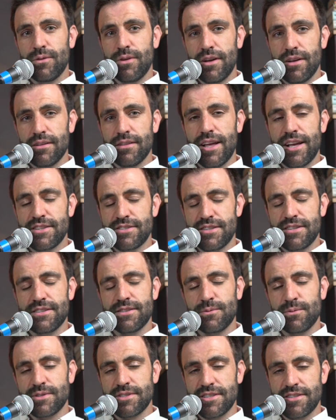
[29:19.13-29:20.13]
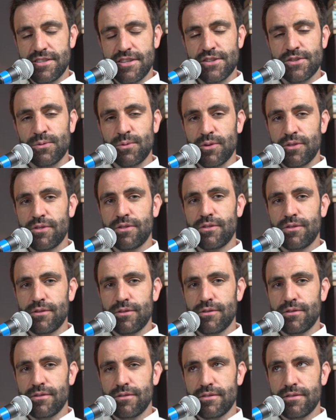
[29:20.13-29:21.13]
last season was a season with
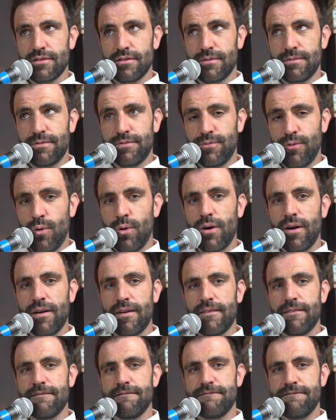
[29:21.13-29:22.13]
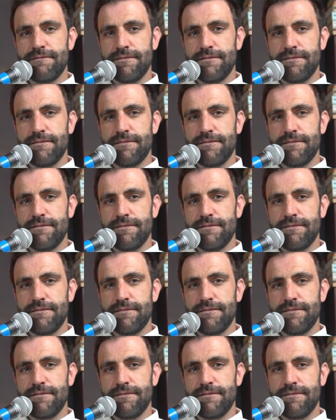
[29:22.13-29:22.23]
4